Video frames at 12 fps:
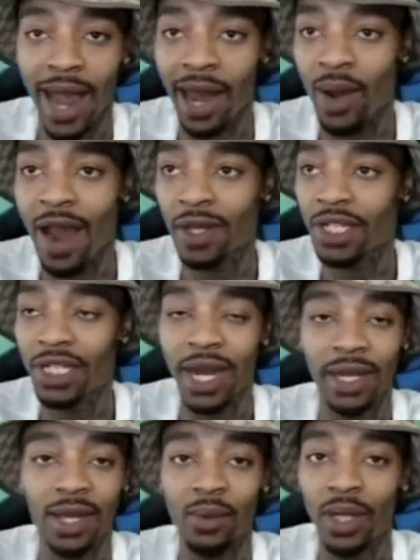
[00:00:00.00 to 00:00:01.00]
like, I don't have to
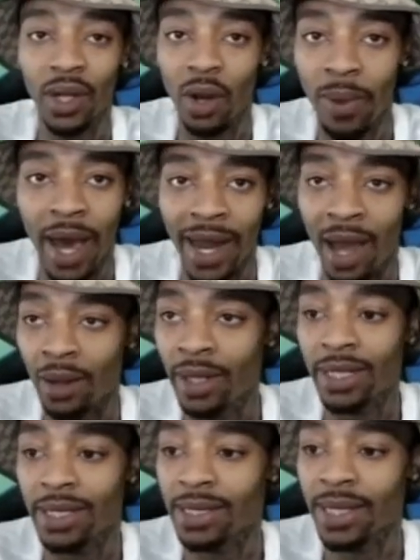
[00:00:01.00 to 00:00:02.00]
check in with nobody. I
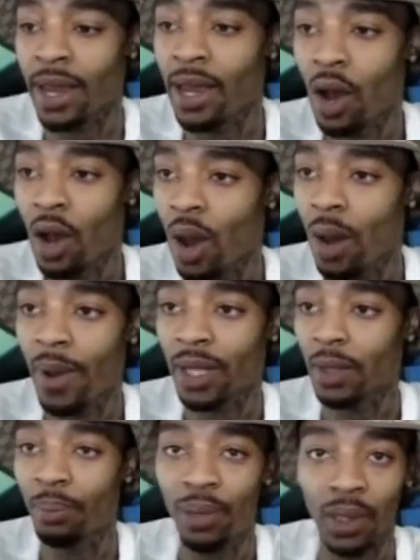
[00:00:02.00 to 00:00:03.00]
don't need to say, oh, I'm
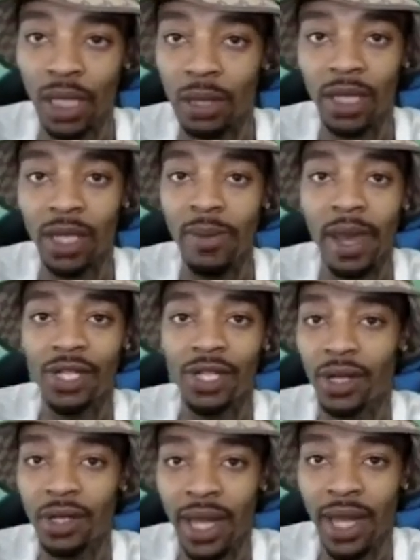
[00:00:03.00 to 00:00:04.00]
about to pull up. Can you make
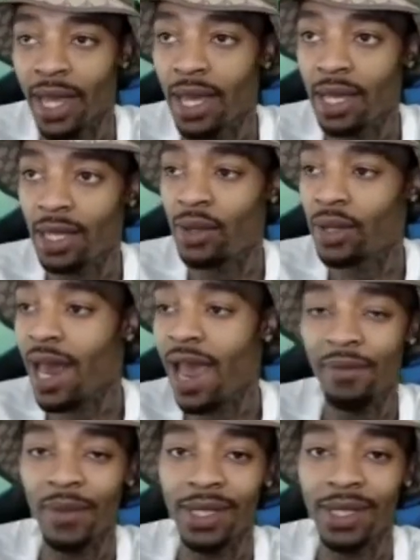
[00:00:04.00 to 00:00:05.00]
sure, like, you can
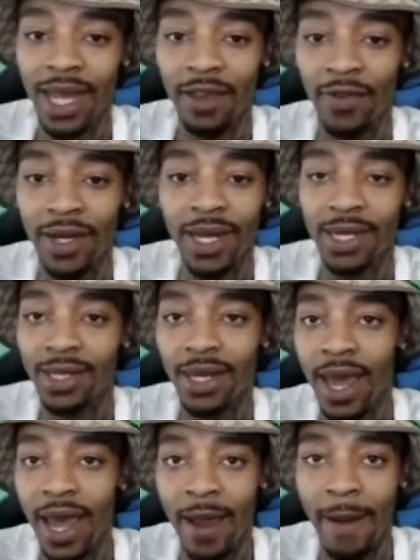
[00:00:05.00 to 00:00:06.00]
have me safe and this
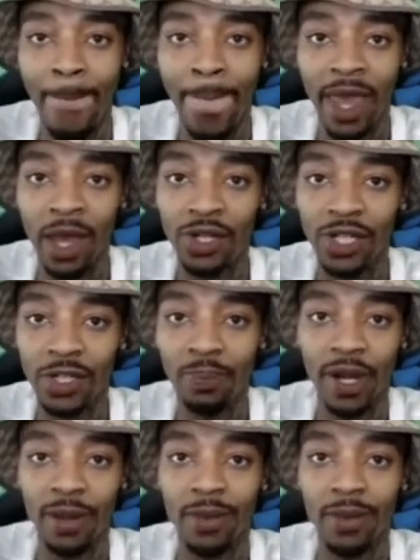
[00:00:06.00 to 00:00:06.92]
and that? It was just